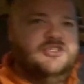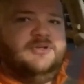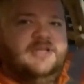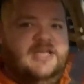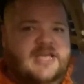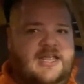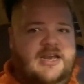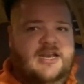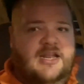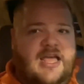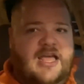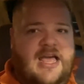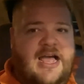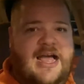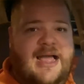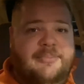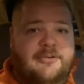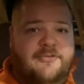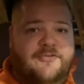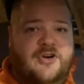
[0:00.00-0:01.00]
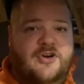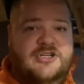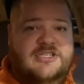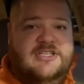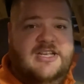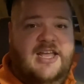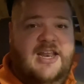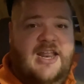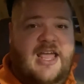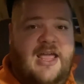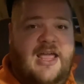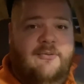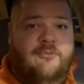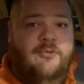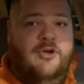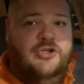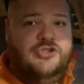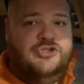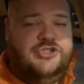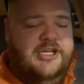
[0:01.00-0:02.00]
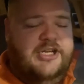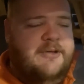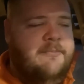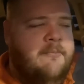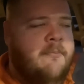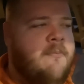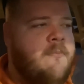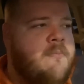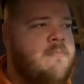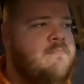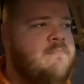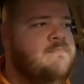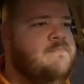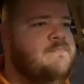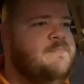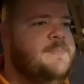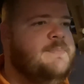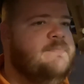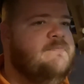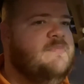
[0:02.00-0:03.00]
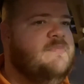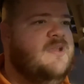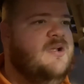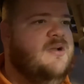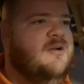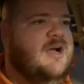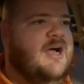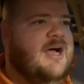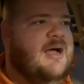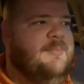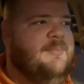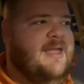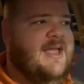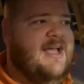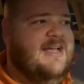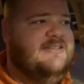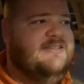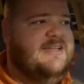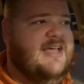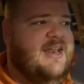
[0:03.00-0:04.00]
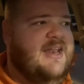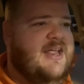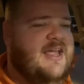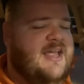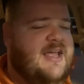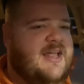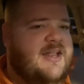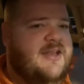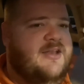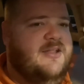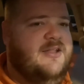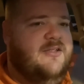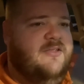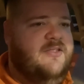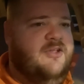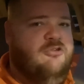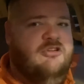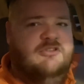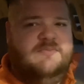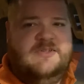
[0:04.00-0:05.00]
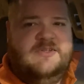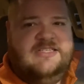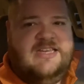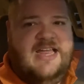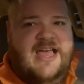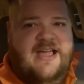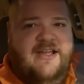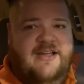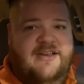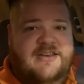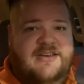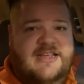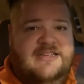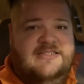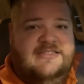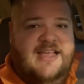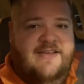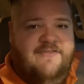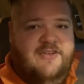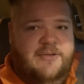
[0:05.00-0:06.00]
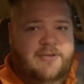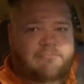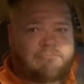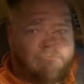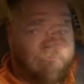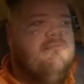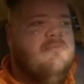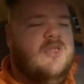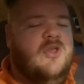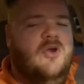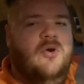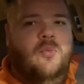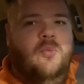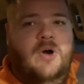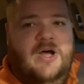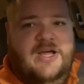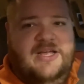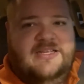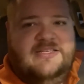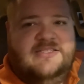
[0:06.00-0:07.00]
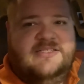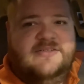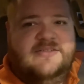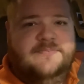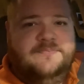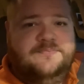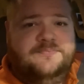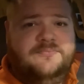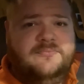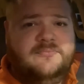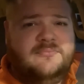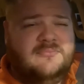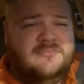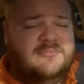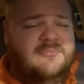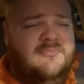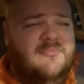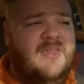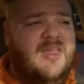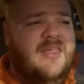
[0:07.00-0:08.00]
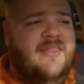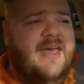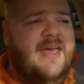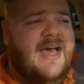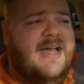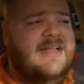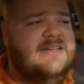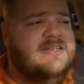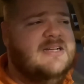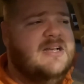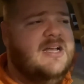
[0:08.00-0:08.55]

get I prefer to get a real tree. Um, like I said in the Christmas tag on day seven was that